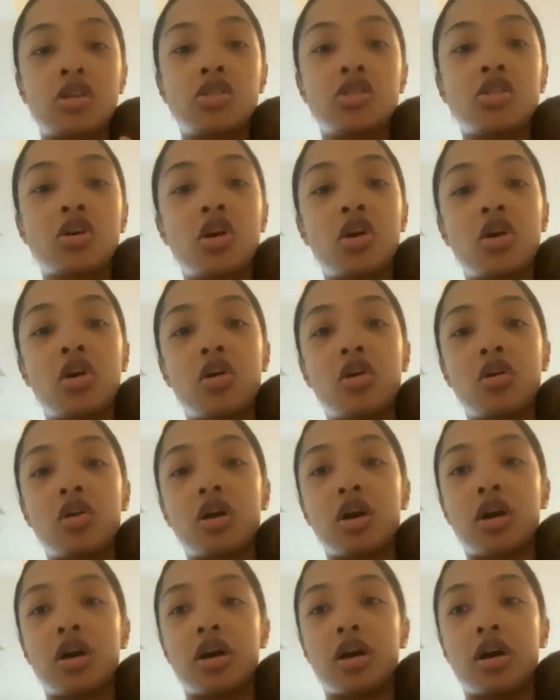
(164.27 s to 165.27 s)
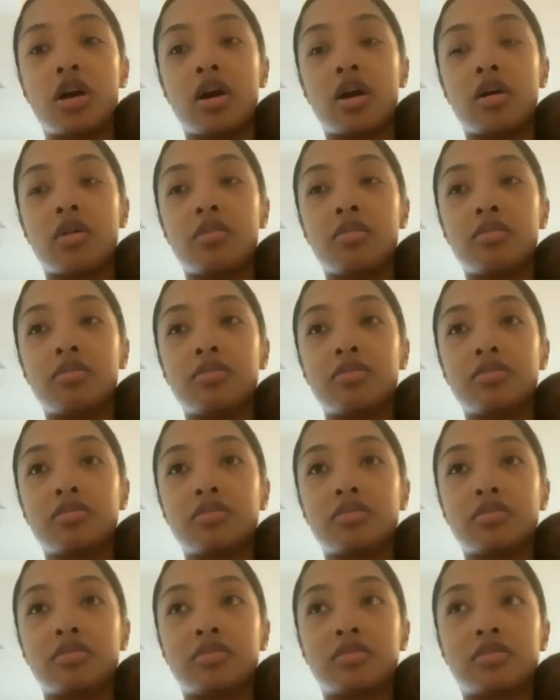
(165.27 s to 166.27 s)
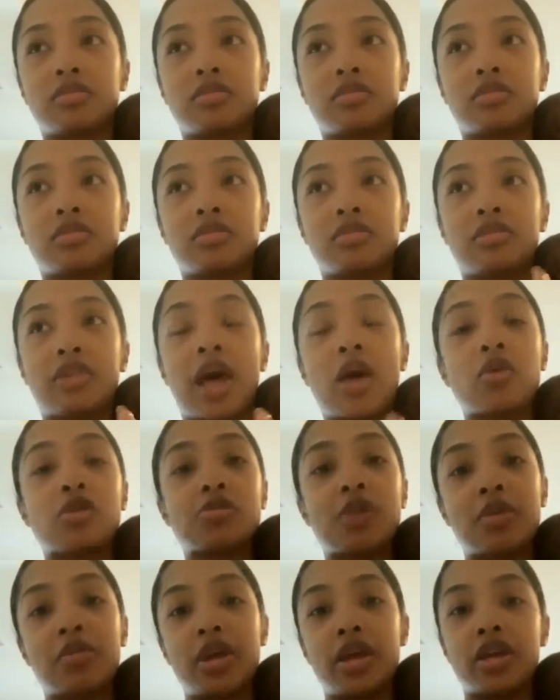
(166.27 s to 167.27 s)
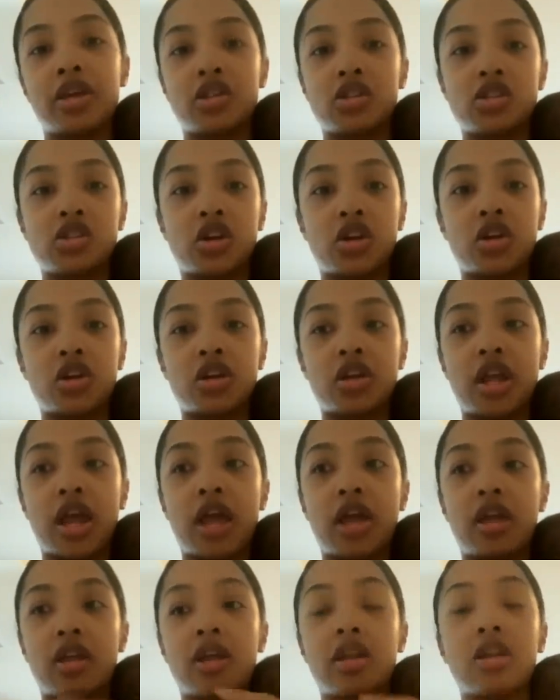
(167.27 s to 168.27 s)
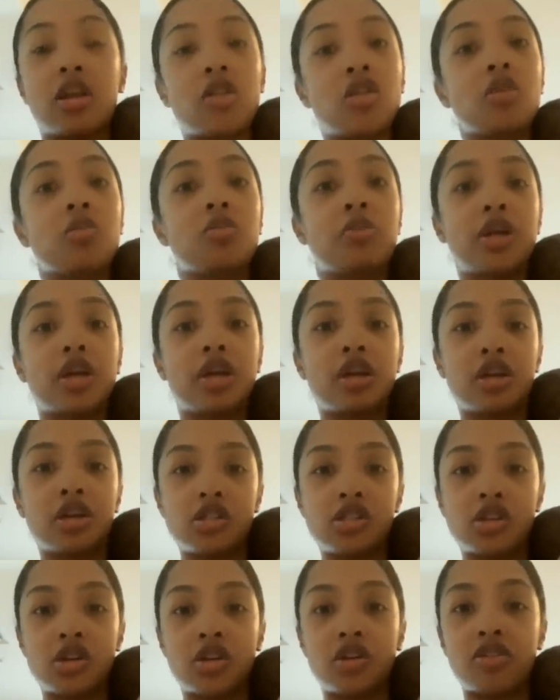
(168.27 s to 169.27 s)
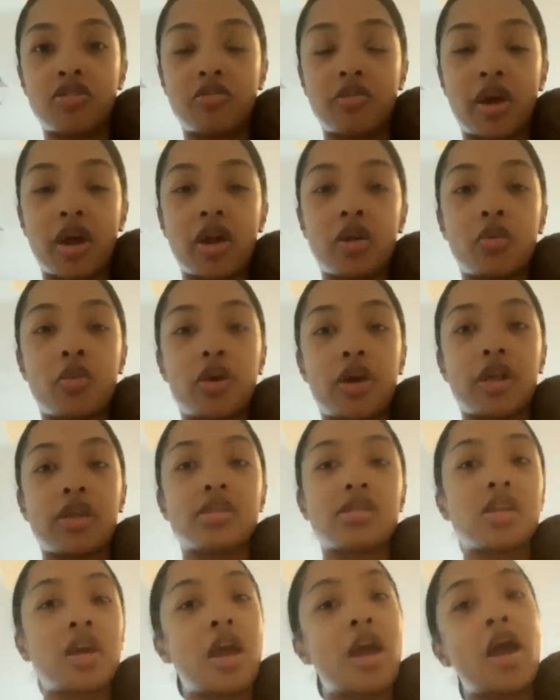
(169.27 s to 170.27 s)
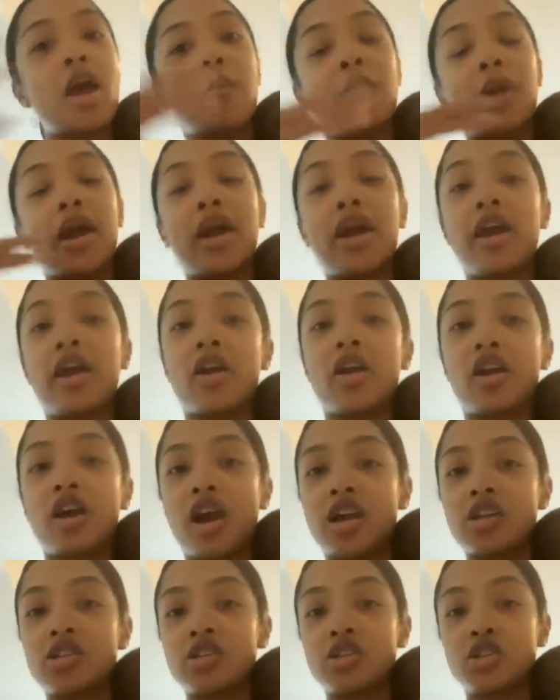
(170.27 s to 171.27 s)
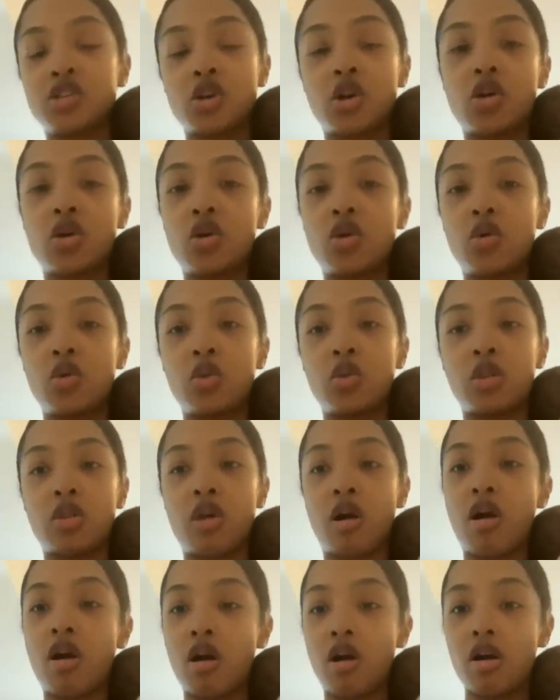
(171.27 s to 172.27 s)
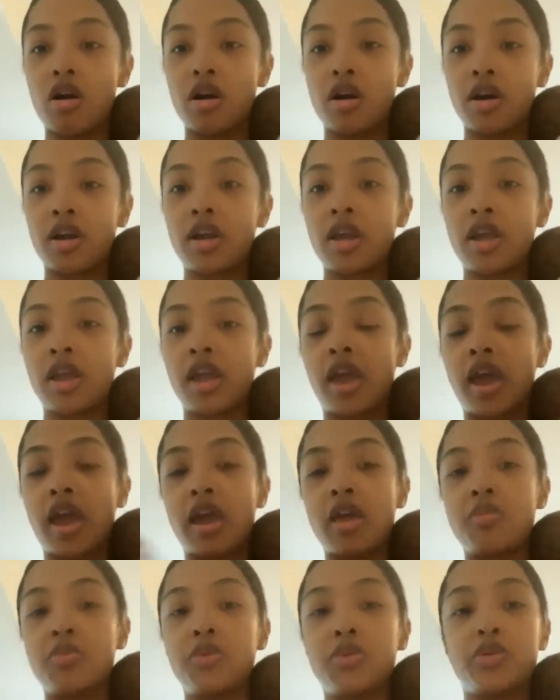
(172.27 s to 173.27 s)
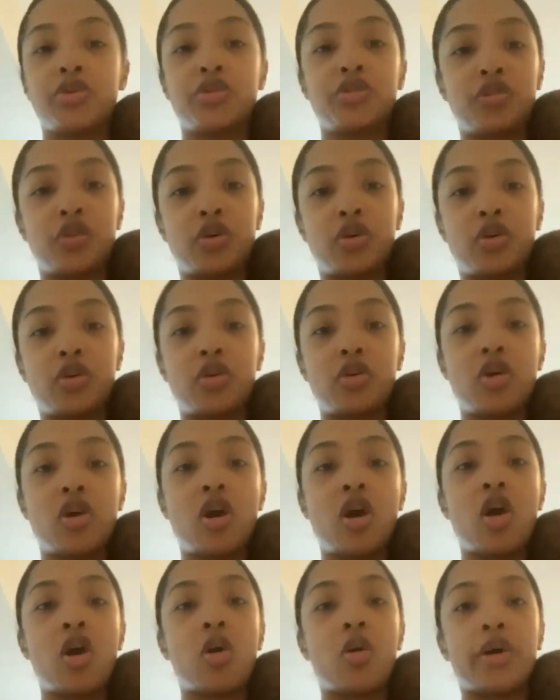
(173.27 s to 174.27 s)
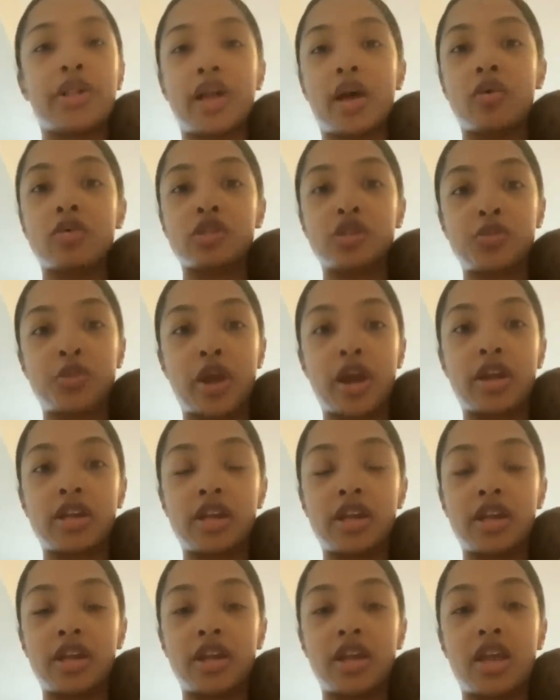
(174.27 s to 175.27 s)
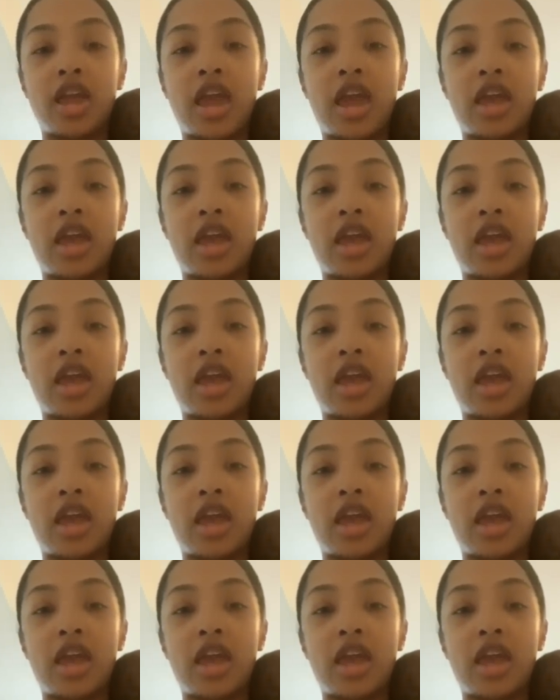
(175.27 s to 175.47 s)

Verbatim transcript: So um, that was my main concern. And another big concern of mine was my hair got so long and beautiful while I was pregnant.